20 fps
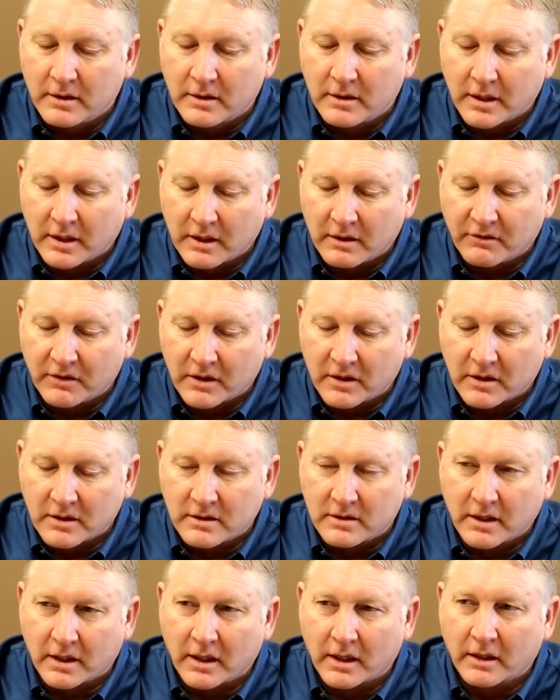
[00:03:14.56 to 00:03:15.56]

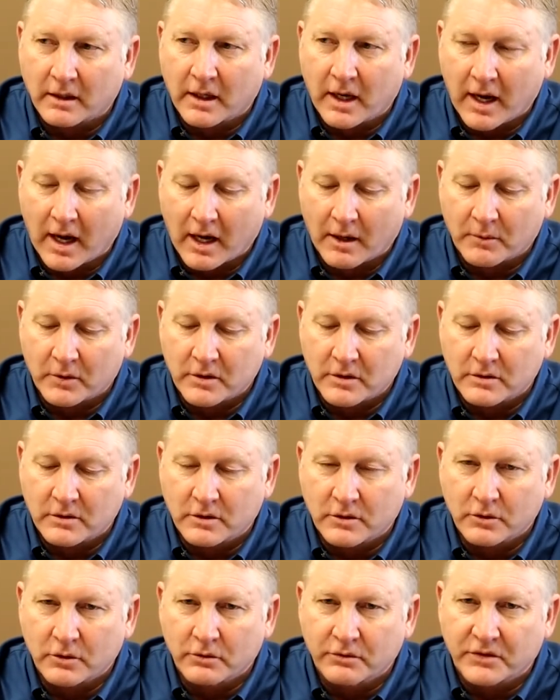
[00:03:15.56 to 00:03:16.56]
TVs and cameras
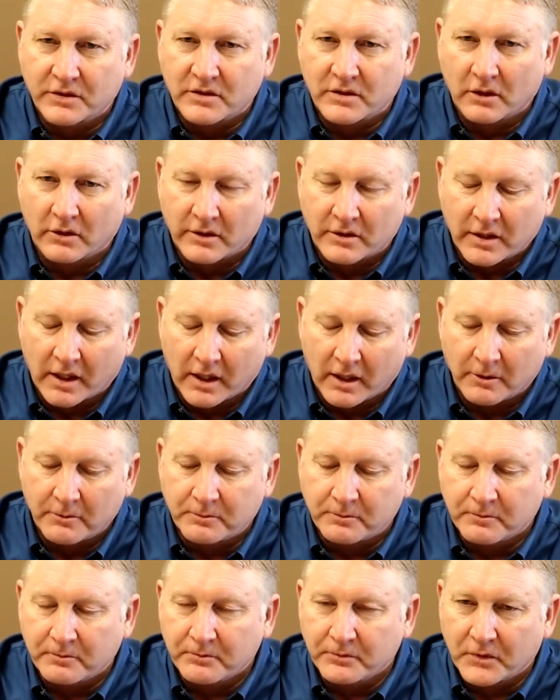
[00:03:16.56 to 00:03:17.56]
to
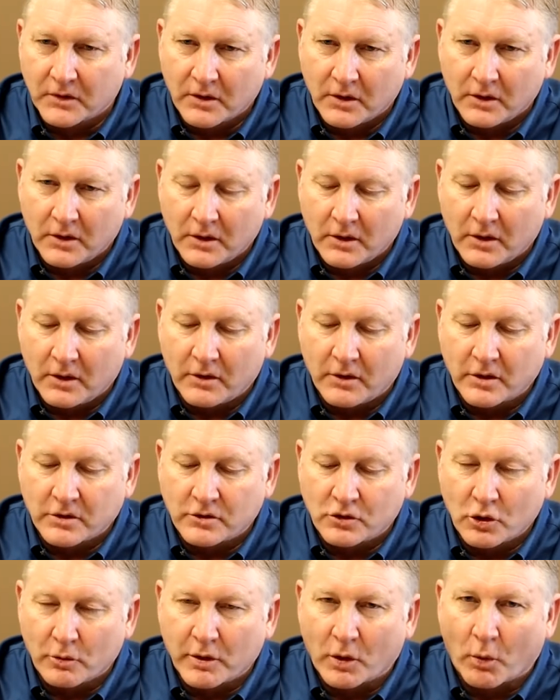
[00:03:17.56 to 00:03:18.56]
facilitate the
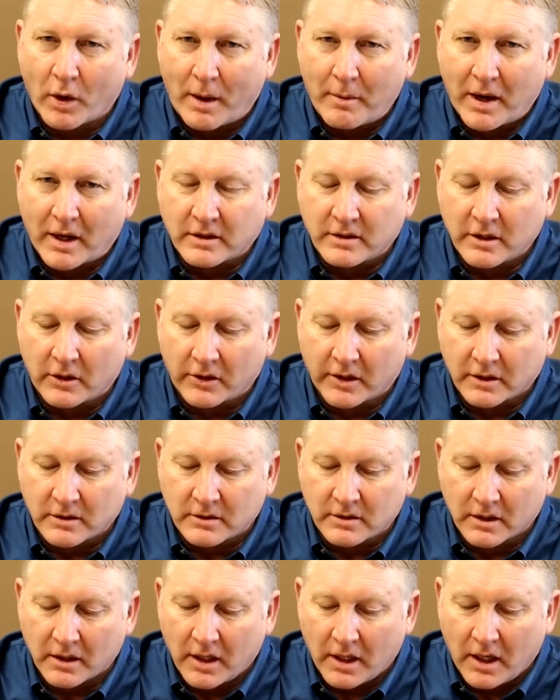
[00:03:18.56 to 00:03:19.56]
Zoom and WebEx
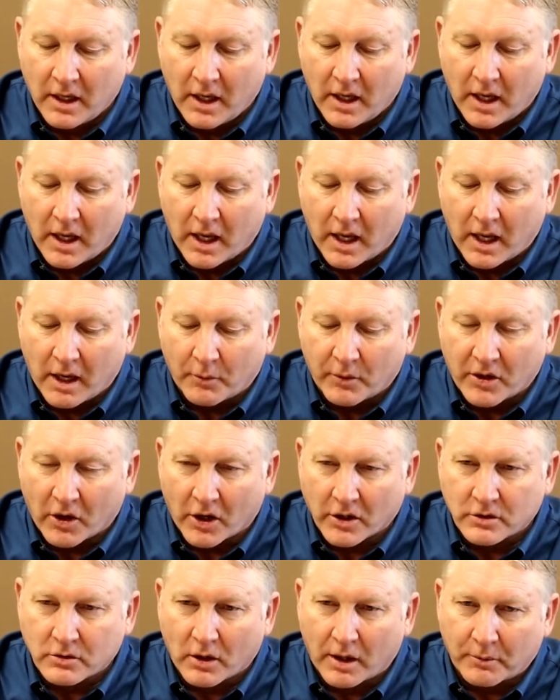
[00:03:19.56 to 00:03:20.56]
hearings and we
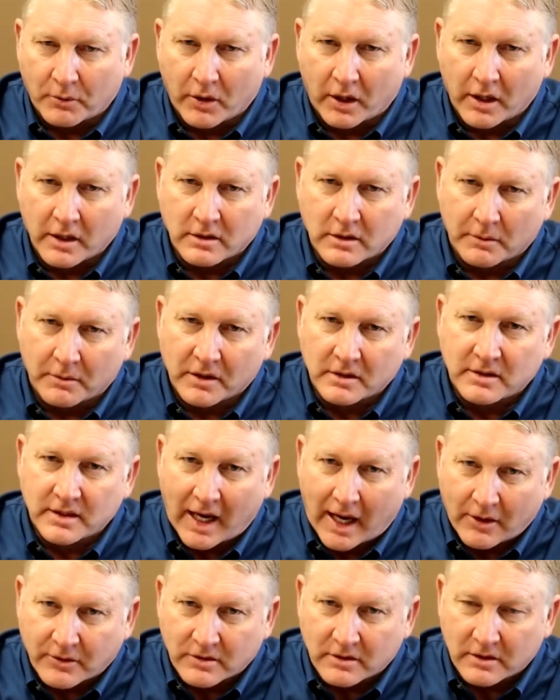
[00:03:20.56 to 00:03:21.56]
also upgraded some of the
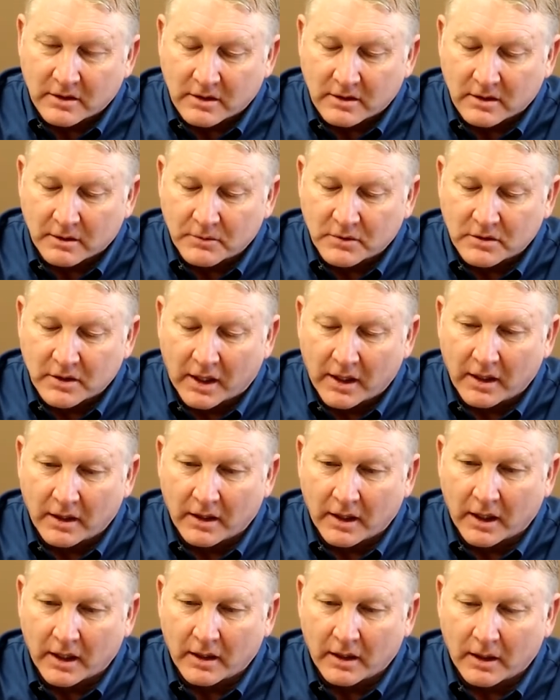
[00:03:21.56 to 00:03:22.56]
sound systems
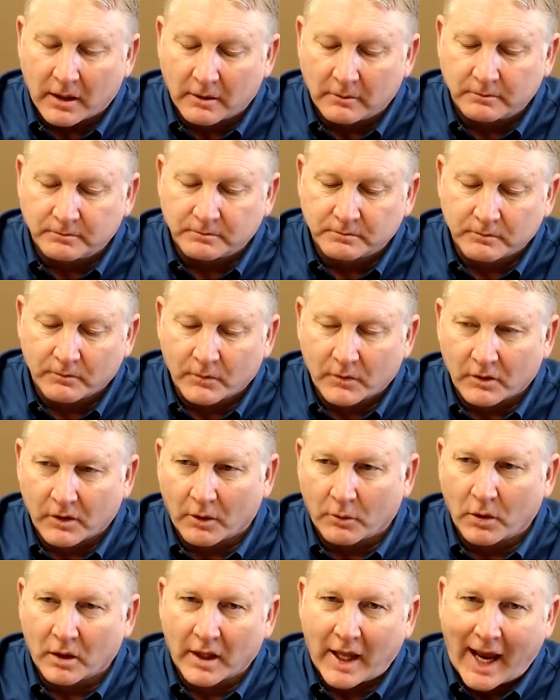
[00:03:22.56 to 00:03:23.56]
that that um,
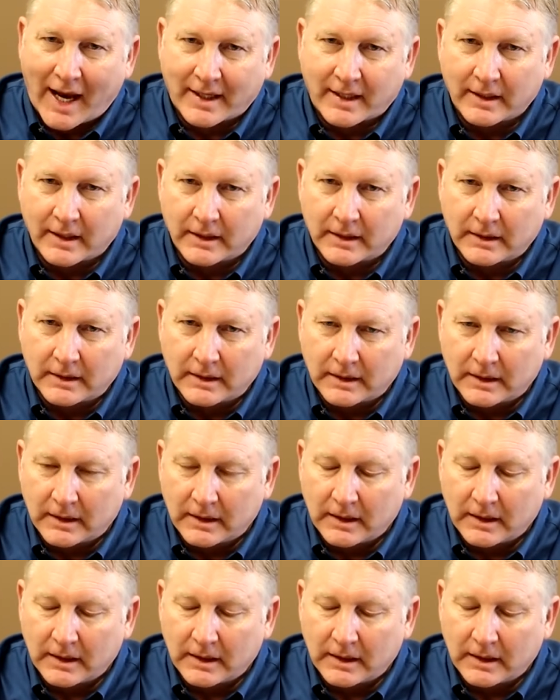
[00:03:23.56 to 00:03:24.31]
that were lacking.